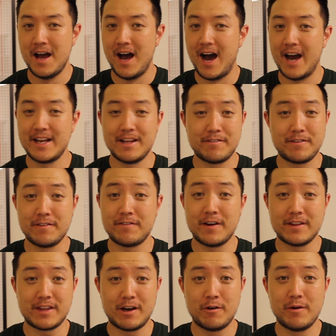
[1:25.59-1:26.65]
I definitely
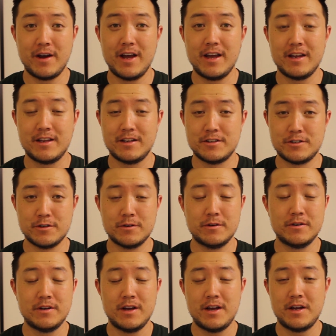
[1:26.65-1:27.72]
felt that way
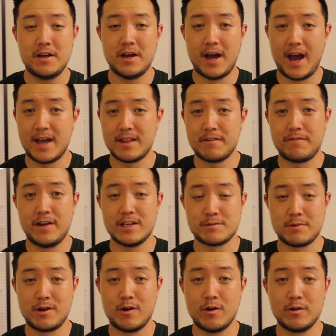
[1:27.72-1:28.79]
too. I had that phase
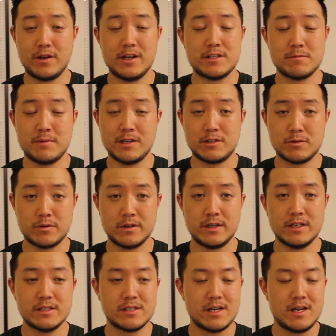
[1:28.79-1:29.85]
in my early to mid
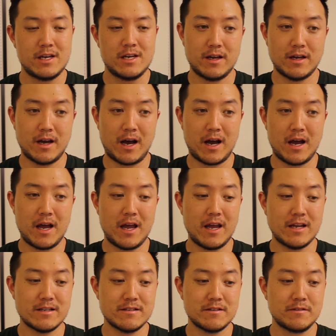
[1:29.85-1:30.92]
20s.
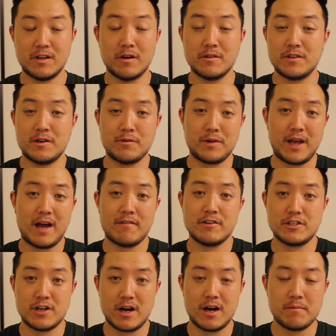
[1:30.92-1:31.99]
I didn't really have a
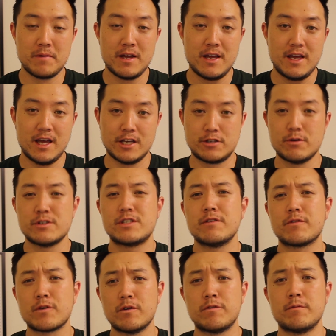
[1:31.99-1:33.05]
job, and so it was
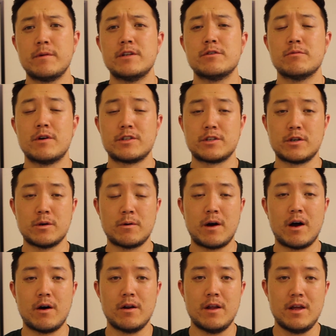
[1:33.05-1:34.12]
difficult for me to want to go
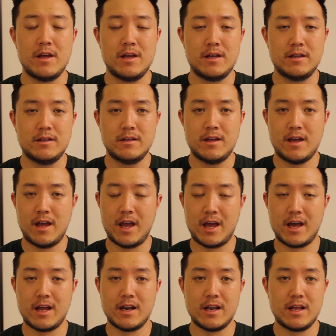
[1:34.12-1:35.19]
out,
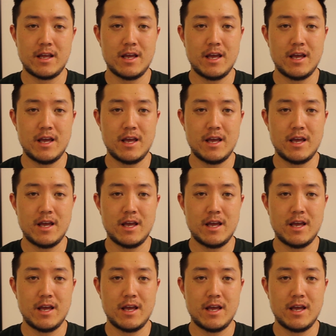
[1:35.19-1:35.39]
and